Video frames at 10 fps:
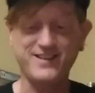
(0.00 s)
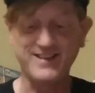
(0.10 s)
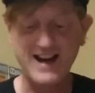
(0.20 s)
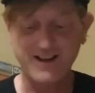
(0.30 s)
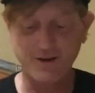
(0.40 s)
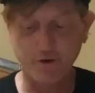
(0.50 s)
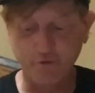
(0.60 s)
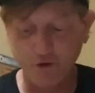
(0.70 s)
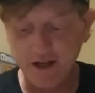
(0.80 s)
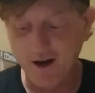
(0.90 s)
stack here of
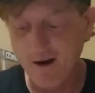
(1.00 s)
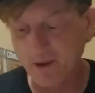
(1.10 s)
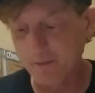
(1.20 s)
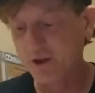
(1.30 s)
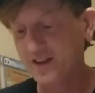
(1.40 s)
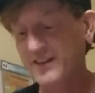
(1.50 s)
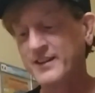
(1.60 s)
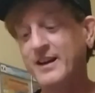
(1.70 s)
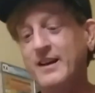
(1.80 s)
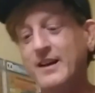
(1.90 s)
free comic books.
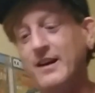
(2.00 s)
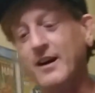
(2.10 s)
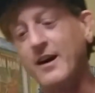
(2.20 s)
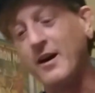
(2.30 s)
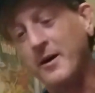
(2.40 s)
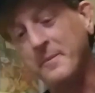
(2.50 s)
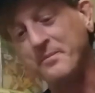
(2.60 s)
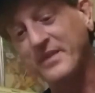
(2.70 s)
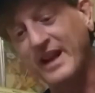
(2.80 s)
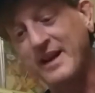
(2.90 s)

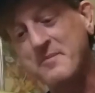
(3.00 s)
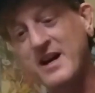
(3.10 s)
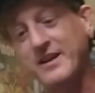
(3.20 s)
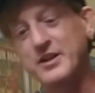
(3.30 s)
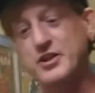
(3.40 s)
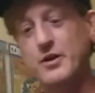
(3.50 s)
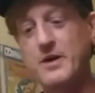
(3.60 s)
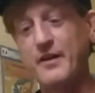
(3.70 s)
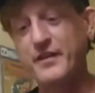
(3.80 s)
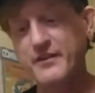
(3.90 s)
Um, and I'm not going to show
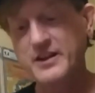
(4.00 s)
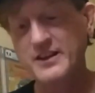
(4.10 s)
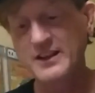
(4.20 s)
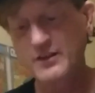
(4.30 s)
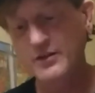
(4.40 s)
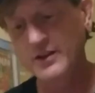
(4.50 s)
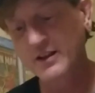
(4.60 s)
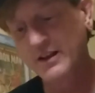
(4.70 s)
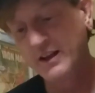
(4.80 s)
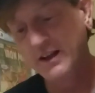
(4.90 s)
off everything to you.